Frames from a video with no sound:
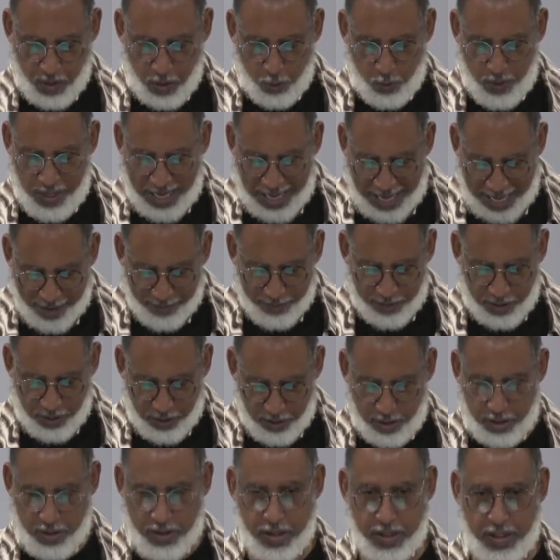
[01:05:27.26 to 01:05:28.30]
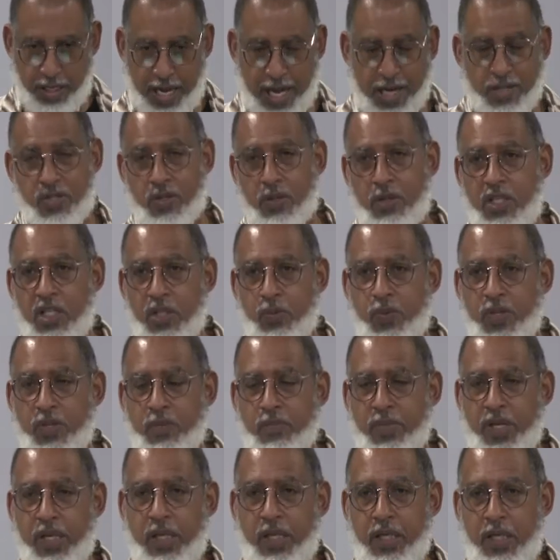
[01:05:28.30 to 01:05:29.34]
We have to look to God. So look with
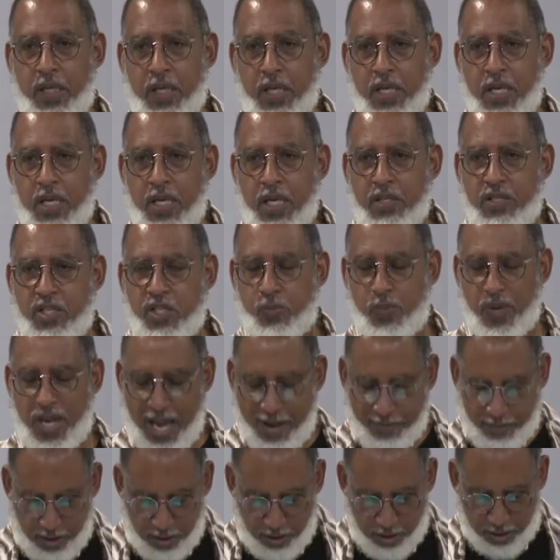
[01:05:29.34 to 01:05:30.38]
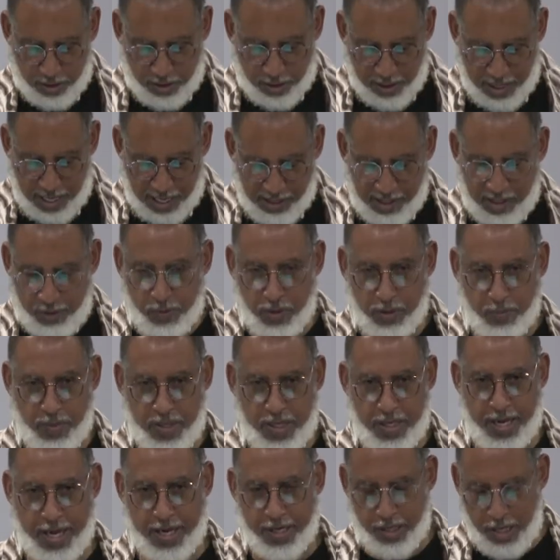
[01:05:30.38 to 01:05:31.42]
me, since we have to look to God, look with
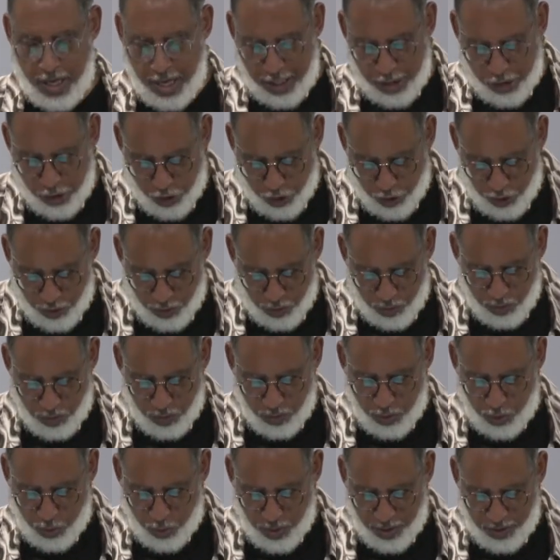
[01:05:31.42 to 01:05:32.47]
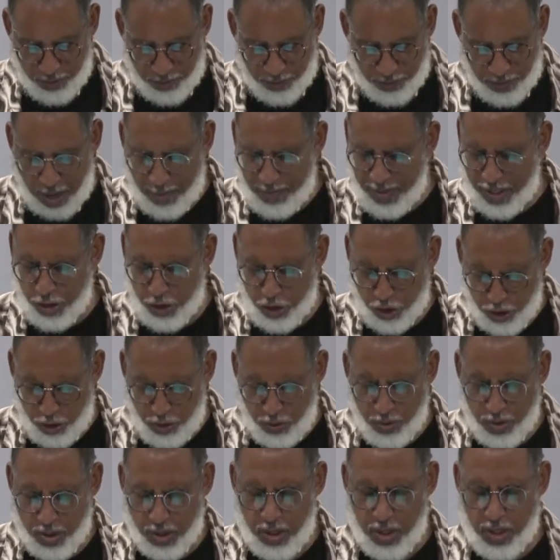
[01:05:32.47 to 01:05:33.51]
me at June 20, I mean
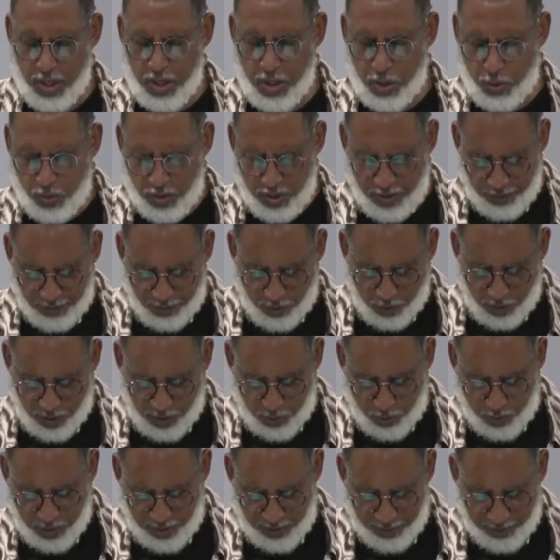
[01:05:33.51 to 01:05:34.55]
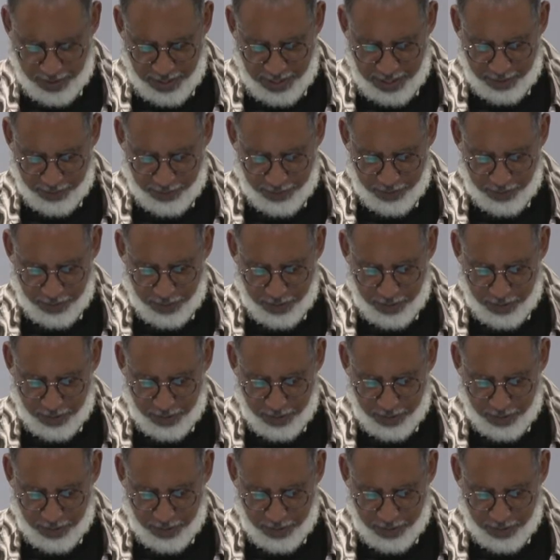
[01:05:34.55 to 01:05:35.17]
Jude 24 and 25.